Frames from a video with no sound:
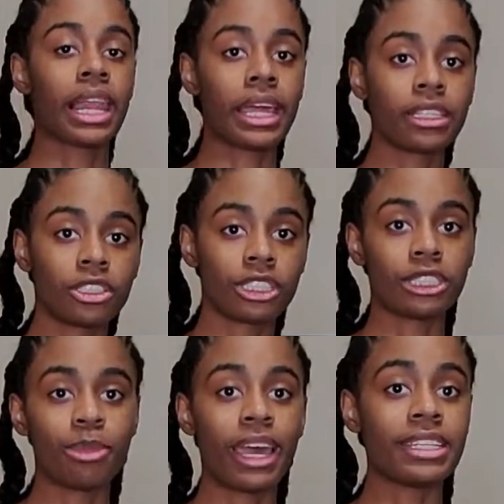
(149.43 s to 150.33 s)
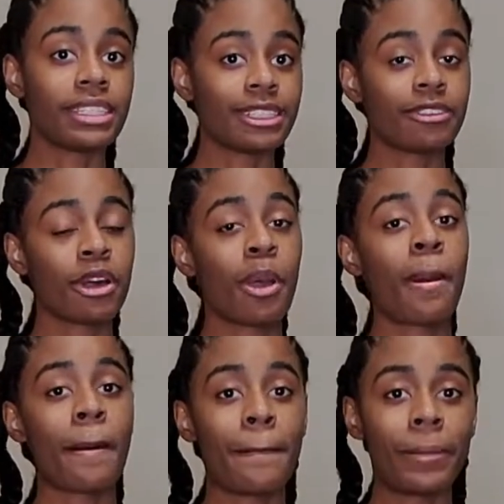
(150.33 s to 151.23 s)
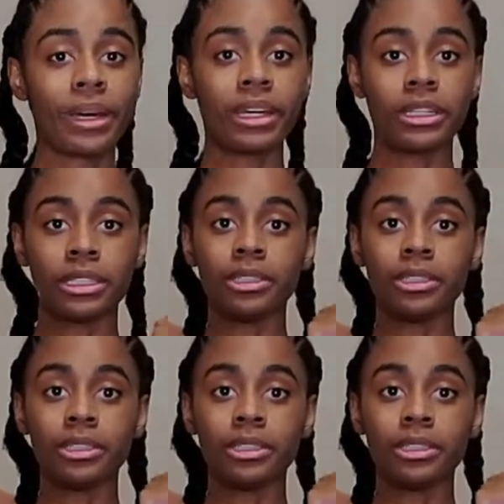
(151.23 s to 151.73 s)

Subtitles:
I like the dress by itself, but